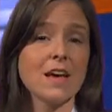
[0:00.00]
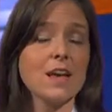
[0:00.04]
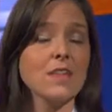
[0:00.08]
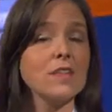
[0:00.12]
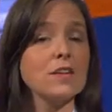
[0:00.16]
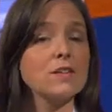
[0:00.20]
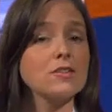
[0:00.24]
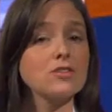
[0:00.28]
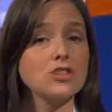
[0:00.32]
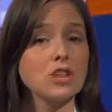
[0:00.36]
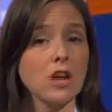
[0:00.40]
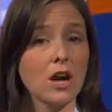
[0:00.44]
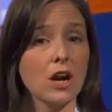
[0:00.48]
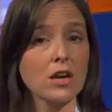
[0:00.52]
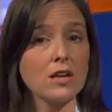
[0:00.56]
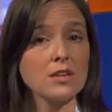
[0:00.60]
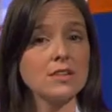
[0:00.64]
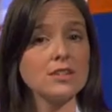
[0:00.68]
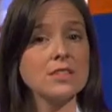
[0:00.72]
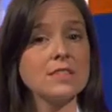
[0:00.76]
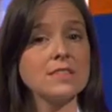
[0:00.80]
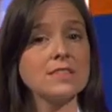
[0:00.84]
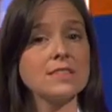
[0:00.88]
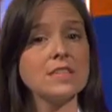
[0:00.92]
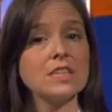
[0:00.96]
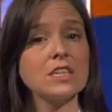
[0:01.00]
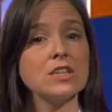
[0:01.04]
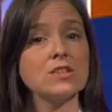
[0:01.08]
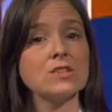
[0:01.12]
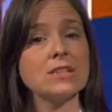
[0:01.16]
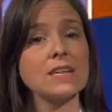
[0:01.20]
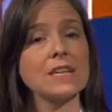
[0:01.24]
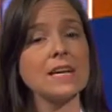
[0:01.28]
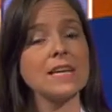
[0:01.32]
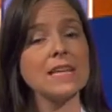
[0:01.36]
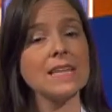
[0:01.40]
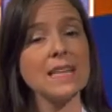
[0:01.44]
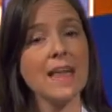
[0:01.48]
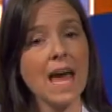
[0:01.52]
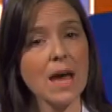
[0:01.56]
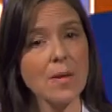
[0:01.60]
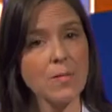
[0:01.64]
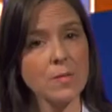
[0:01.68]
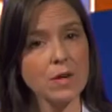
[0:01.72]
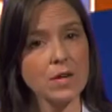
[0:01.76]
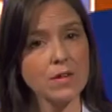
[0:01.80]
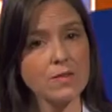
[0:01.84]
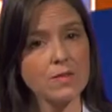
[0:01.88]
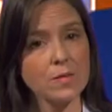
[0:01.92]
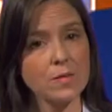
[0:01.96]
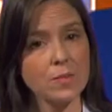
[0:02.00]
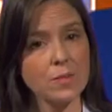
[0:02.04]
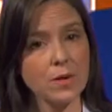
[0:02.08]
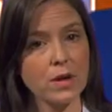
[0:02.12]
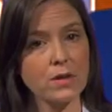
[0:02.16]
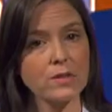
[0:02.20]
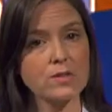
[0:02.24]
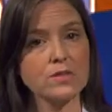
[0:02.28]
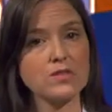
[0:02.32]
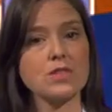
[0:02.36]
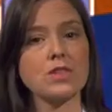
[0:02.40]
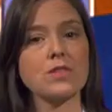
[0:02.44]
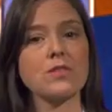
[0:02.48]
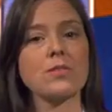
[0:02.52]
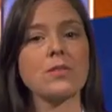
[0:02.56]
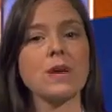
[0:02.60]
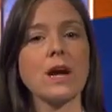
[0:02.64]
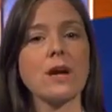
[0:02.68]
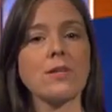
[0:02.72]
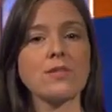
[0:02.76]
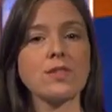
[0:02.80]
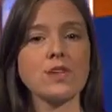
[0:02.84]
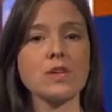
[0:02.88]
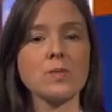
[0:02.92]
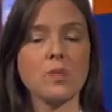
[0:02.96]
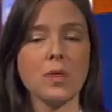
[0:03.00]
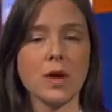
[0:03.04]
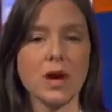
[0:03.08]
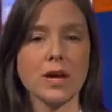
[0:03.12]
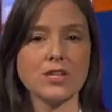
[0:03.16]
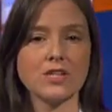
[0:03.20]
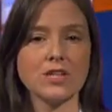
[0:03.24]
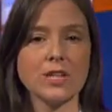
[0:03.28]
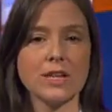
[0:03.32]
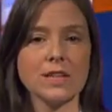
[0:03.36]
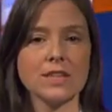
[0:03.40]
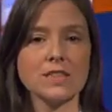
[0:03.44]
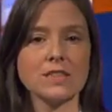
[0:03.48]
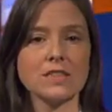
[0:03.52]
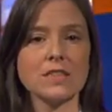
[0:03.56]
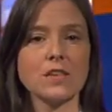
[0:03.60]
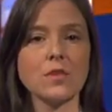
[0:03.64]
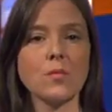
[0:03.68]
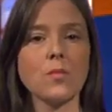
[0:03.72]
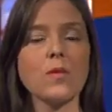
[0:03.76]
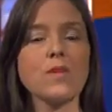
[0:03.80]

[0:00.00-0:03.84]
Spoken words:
Their charge is to use a collaborative approach throughout their projects